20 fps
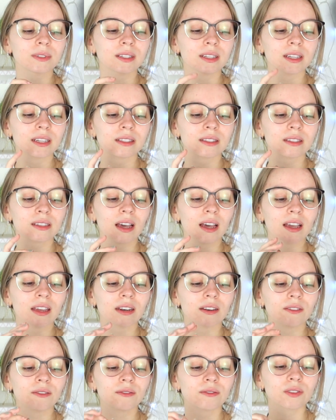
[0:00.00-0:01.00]
it's
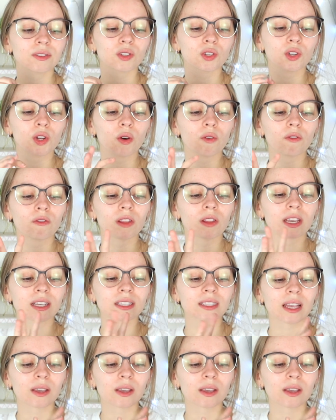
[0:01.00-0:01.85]
kind of snowflakes,